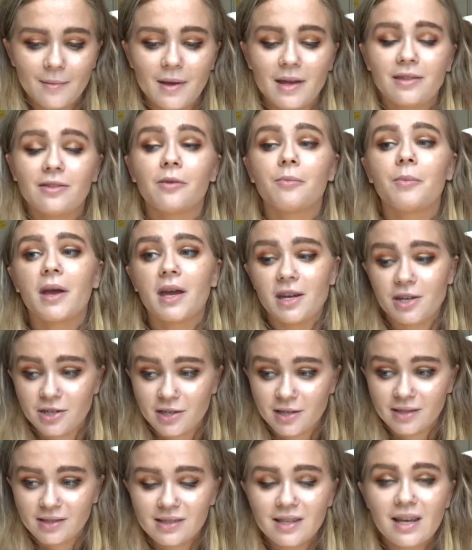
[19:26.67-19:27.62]
and the
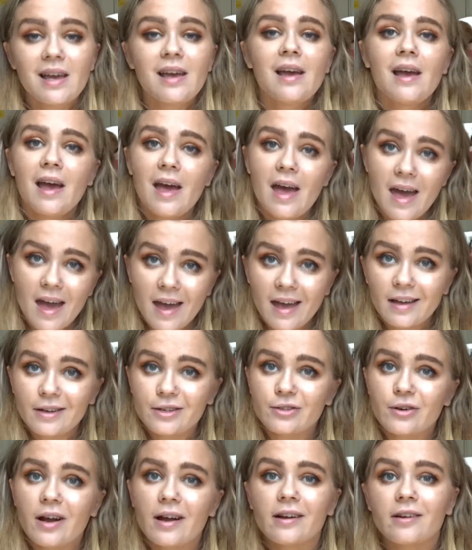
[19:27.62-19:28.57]
patience, hang
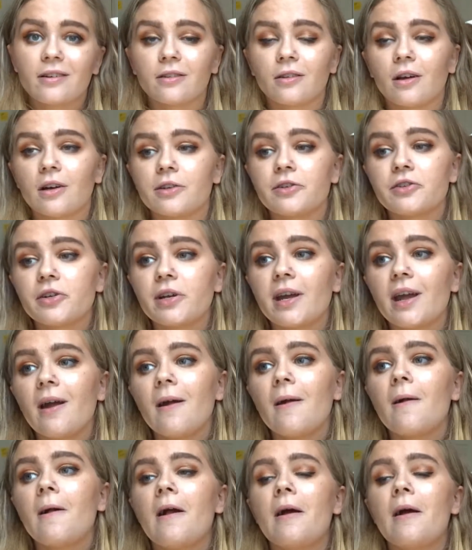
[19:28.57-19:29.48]
dry your laundry.